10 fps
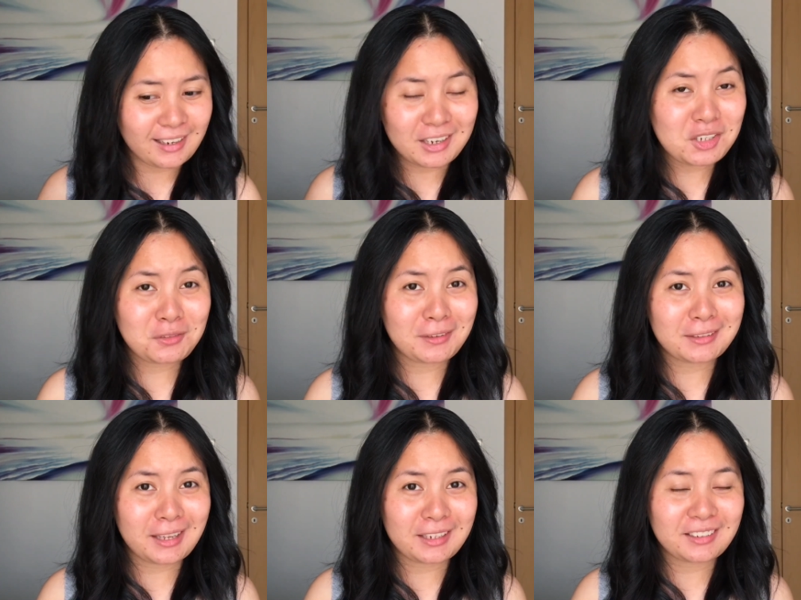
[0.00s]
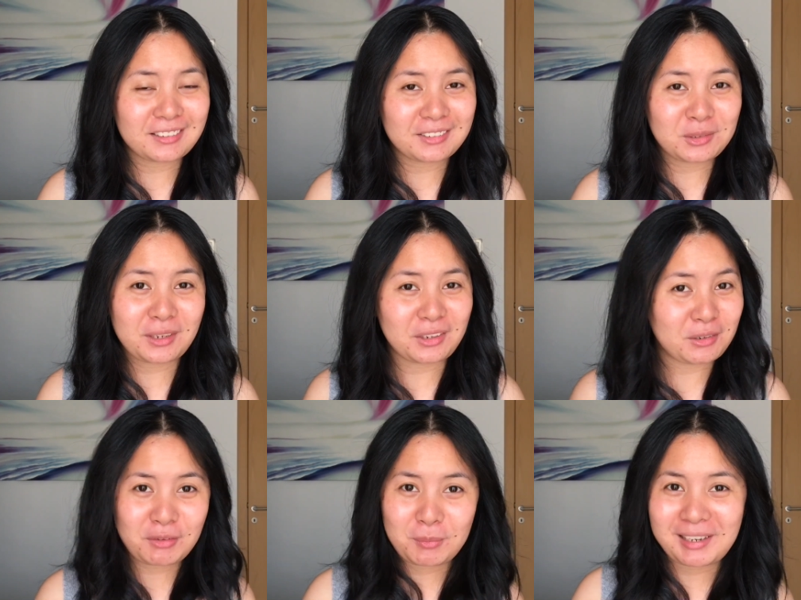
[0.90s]
I just feel like doing a
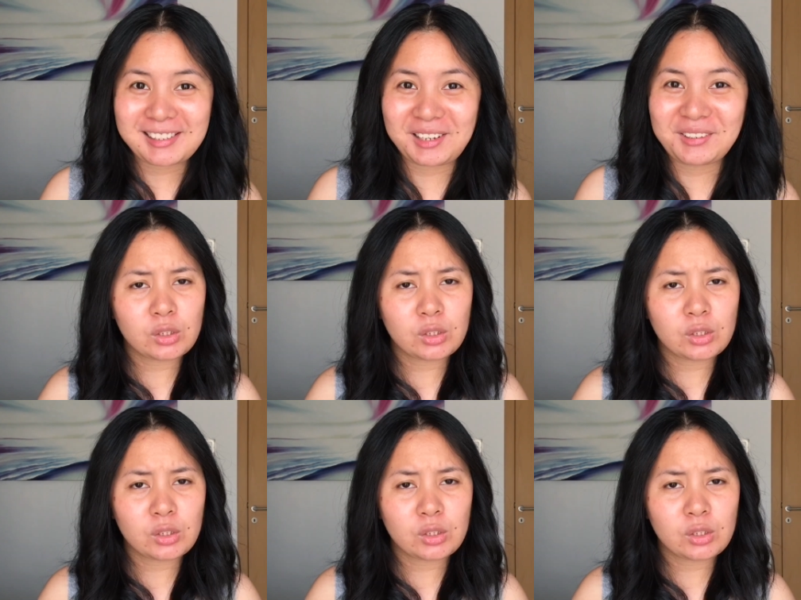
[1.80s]
review myself.